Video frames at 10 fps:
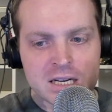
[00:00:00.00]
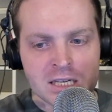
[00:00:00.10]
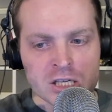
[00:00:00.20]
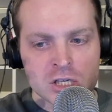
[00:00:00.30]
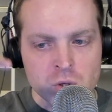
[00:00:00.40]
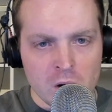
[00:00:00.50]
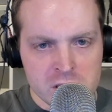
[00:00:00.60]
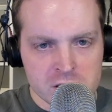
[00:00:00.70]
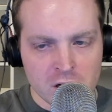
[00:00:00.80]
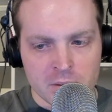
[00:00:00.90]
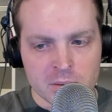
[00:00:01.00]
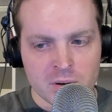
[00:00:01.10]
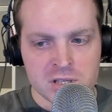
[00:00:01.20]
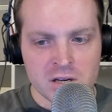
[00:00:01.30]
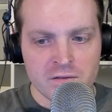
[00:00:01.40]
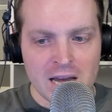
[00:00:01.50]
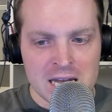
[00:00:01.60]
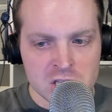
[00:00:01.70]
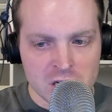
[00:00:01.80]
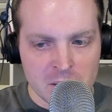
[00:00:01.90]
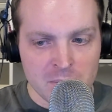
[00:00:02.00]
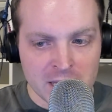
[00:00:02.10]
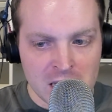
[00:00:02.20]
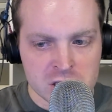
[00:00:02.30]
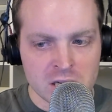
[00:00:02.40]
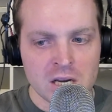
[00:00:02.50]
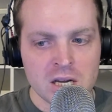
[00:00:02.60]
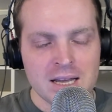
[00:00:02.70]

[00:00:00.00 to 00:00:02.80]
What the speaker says: destroys the common property of addition and multiplication,